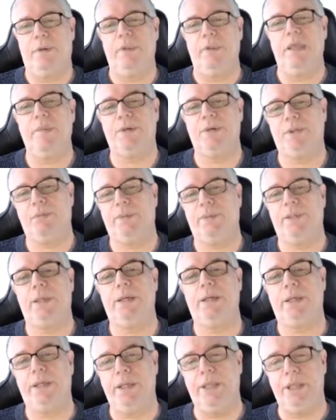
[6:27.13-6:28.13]
Image to
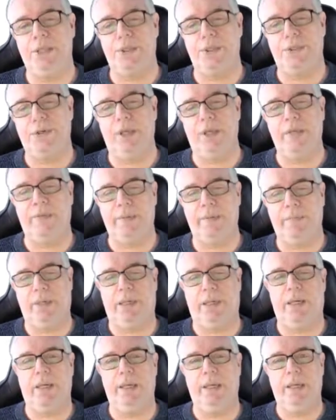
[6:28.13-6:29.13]
material is driven
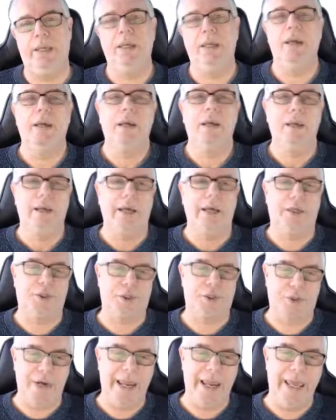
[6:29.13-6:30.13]
by a
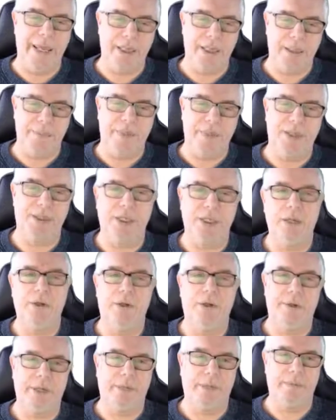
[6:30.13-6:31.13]
trained machine
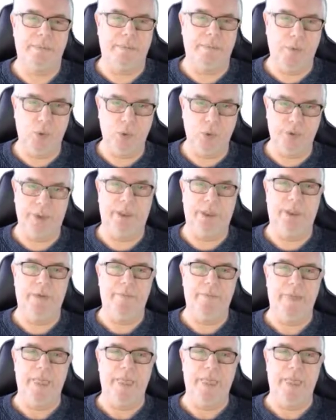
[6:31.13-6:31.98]
learning model